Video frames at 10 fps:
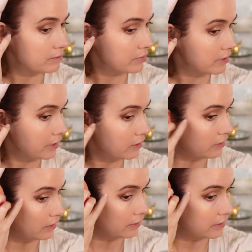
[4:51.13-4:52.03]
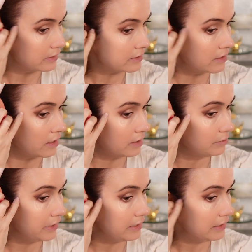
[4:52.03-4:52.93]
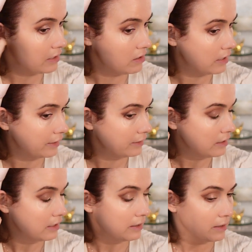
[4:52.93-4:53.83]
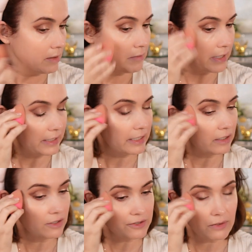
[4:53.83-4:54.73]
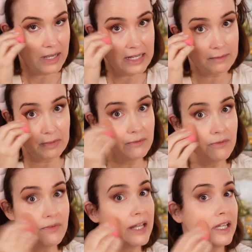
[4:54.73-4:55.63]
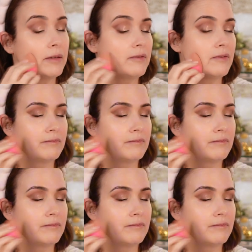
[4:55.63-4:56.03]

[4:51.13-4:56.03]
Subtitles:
it pretty good. It's not completely gone, but it also has been fading,